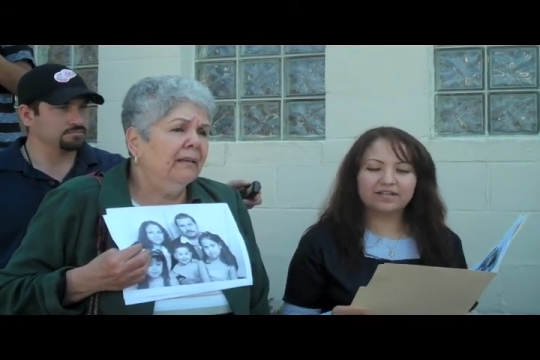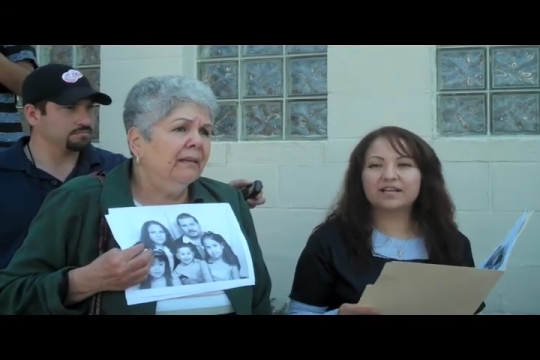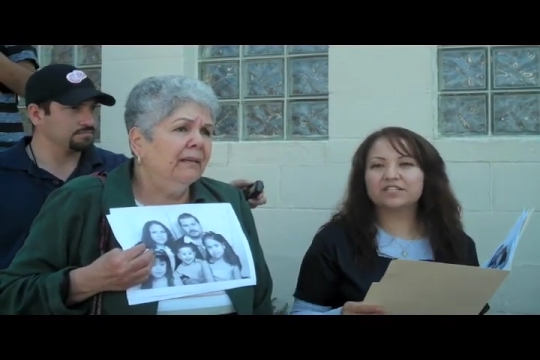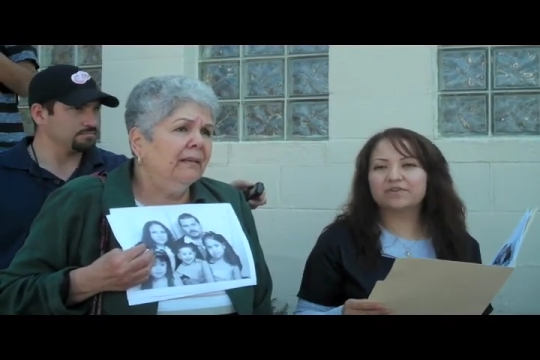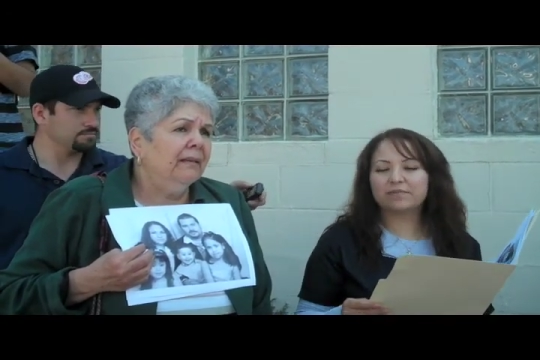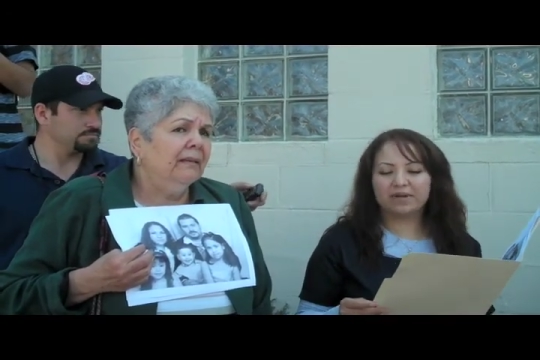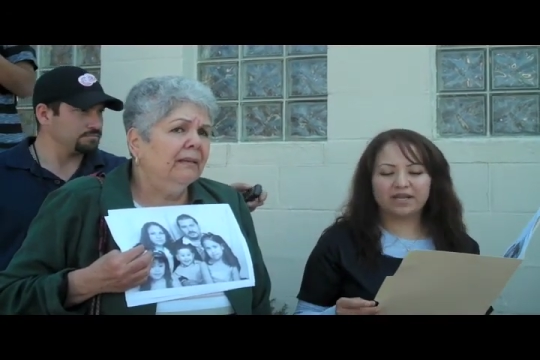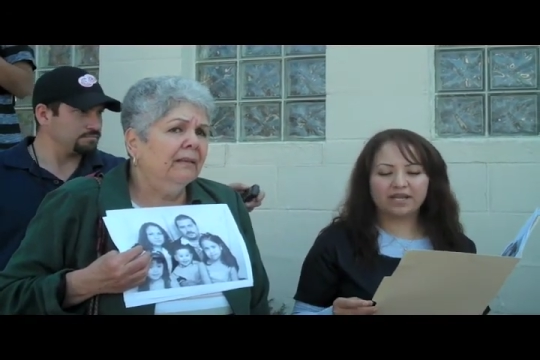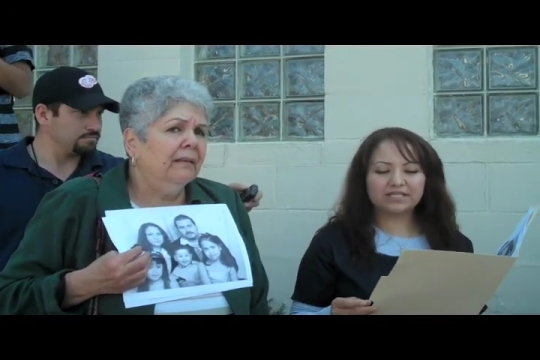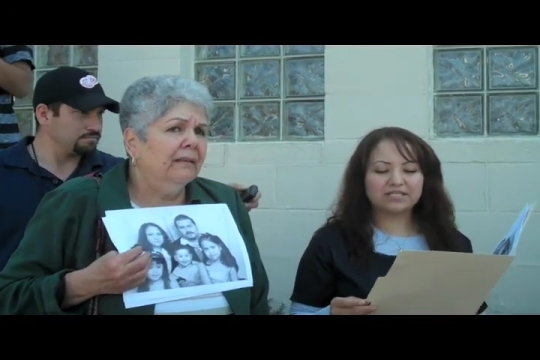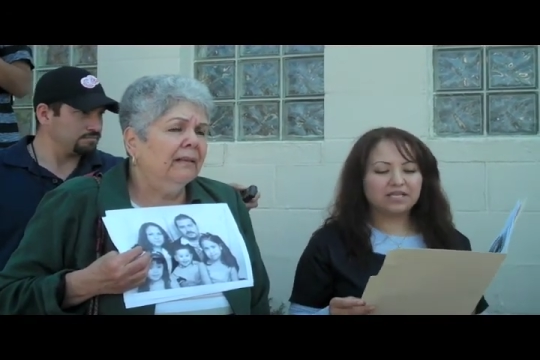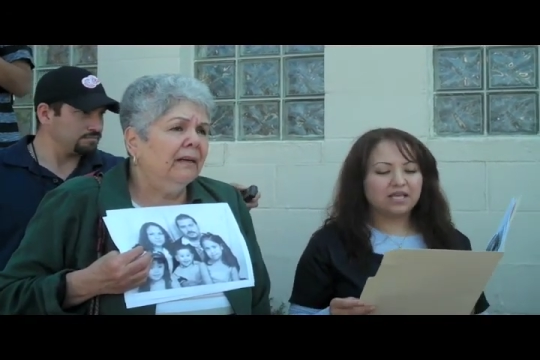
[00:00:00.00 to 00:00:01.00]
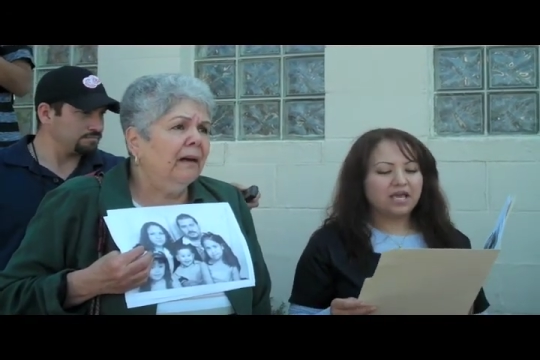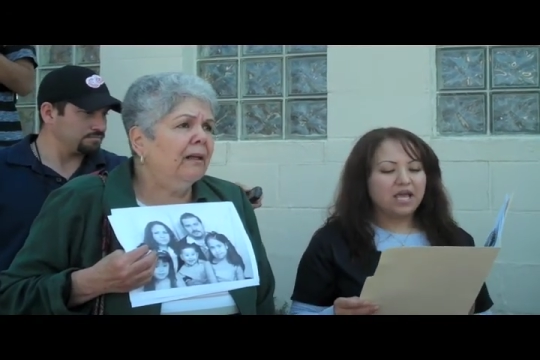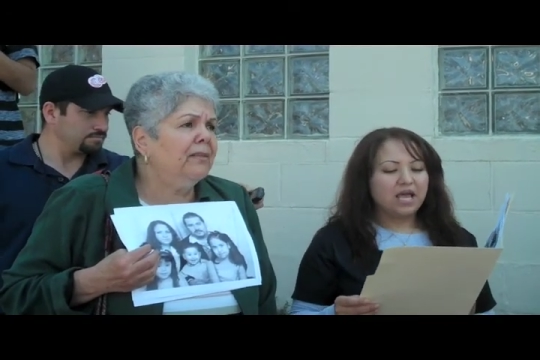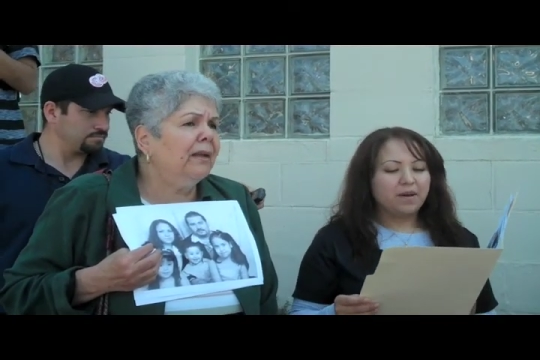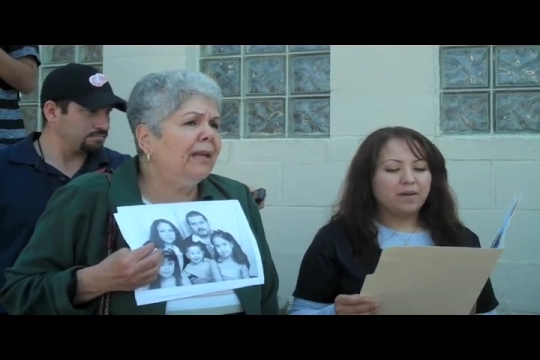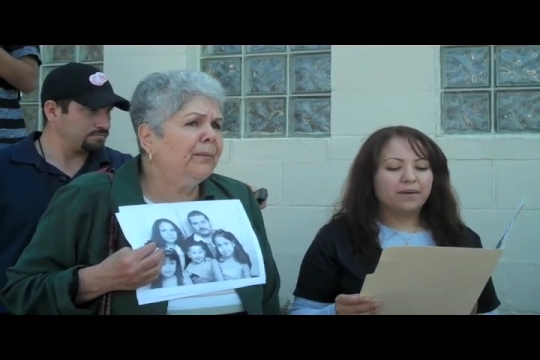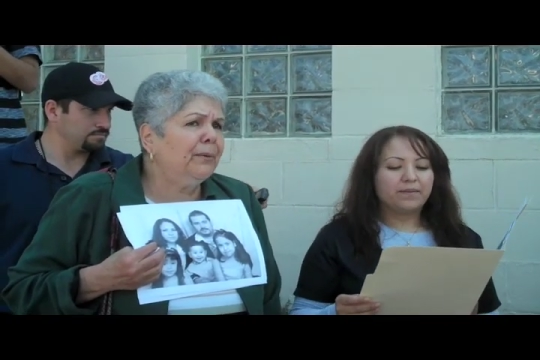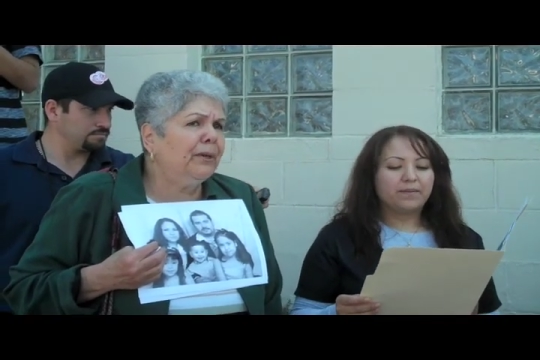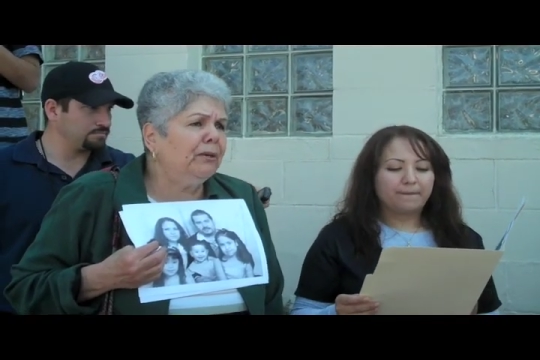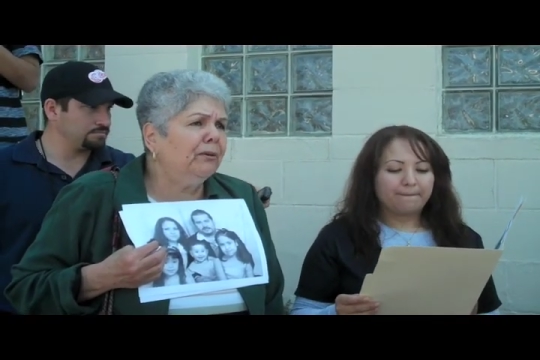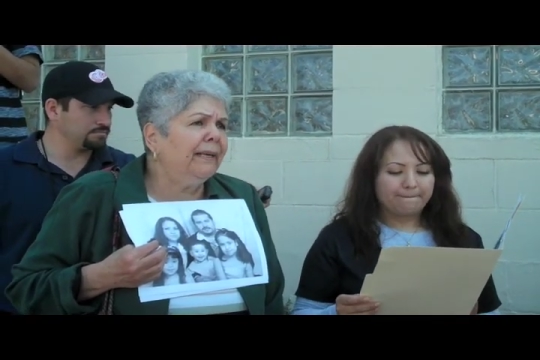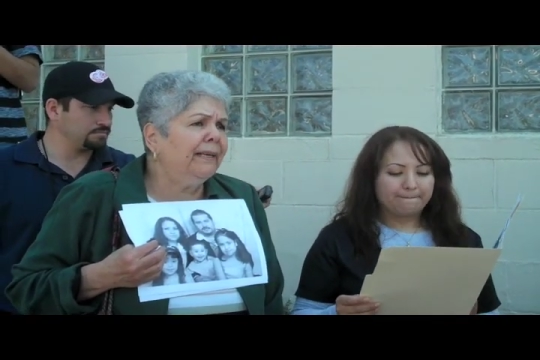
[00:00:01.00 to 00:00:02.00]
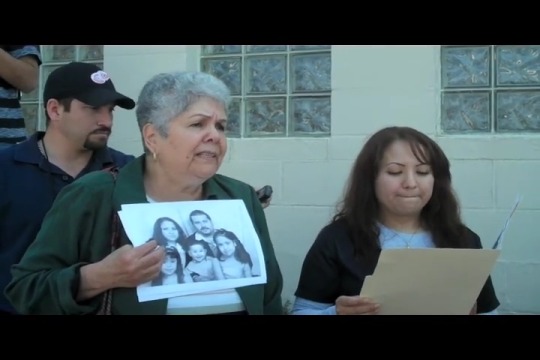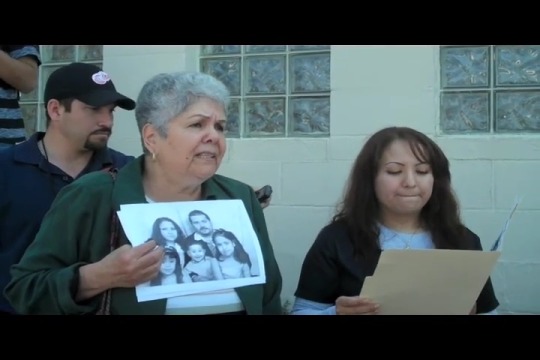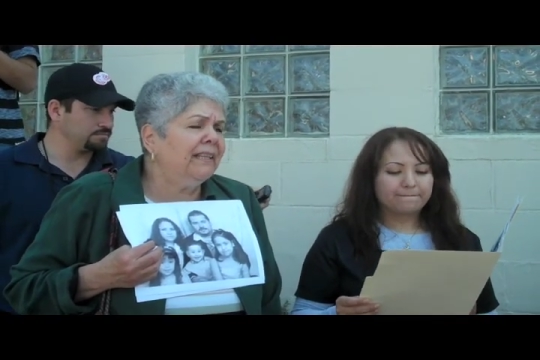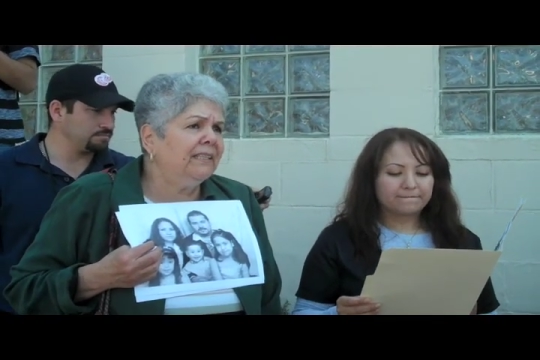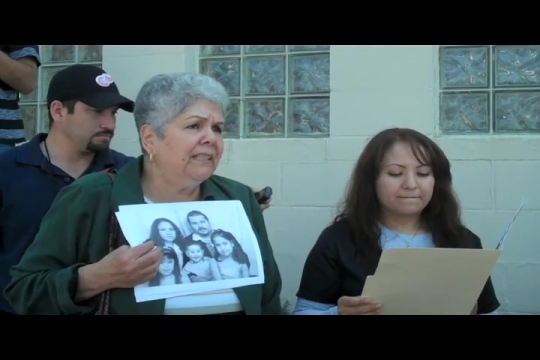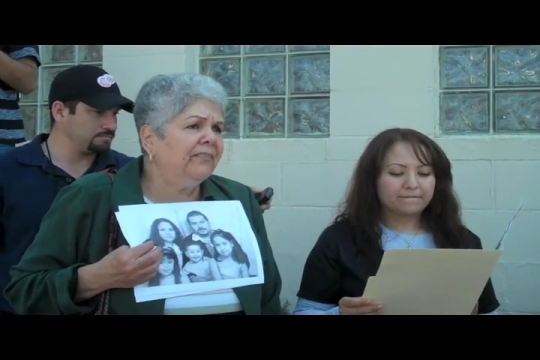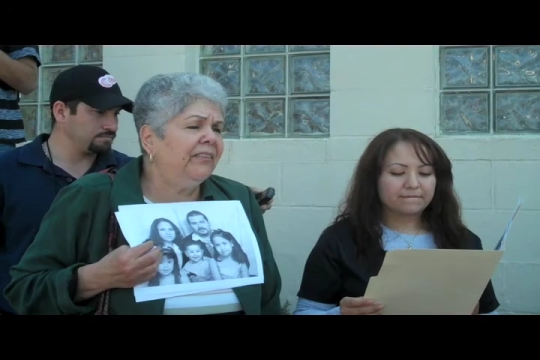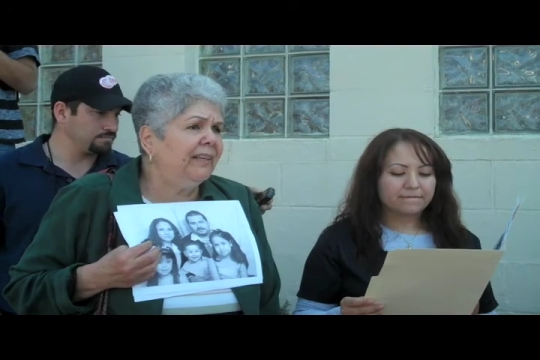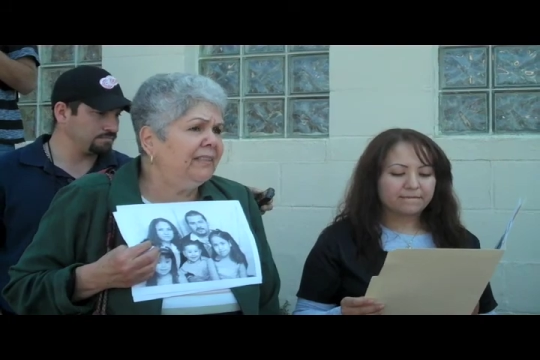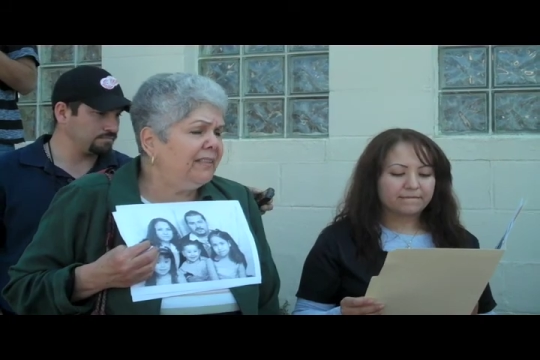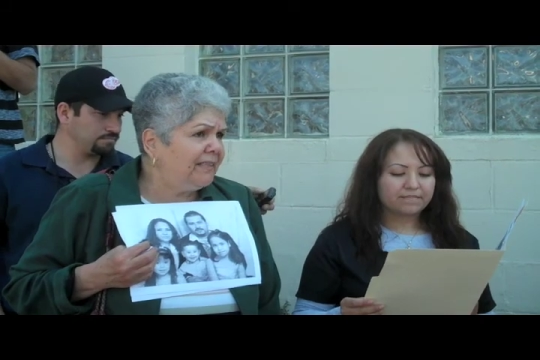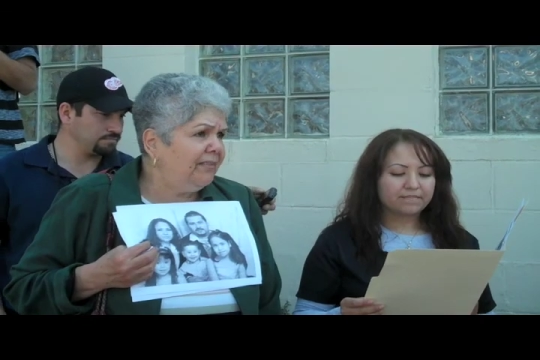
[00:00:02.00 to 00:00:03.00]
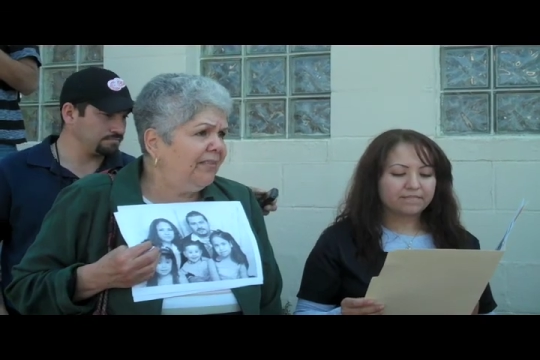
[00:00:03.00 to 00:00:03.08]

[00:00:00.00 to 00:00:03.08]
Speaker 1: a las familias, all the labor unions that defend the